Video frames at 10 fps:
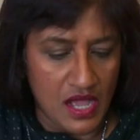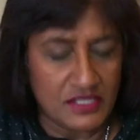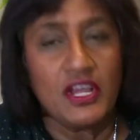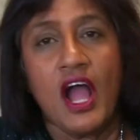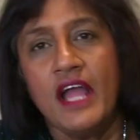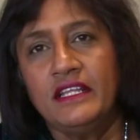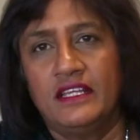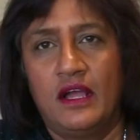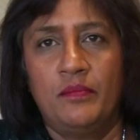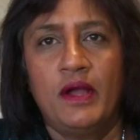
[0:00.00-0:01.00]

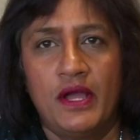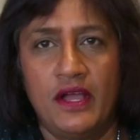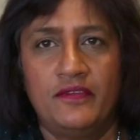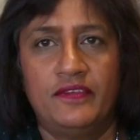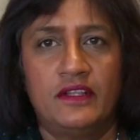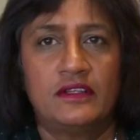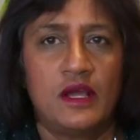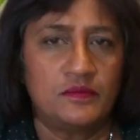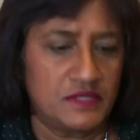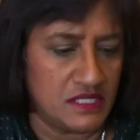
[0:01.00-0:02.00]
tidy up her
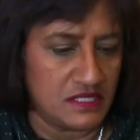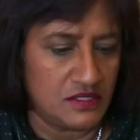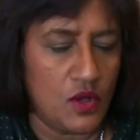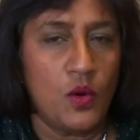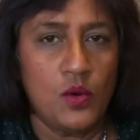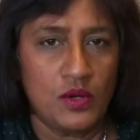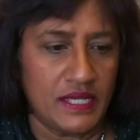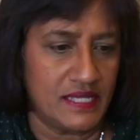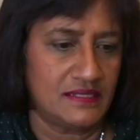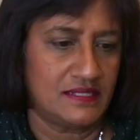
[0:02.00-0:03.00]
Phalaenopsis
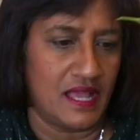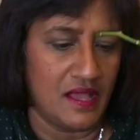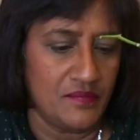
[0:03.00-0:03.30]
orchids,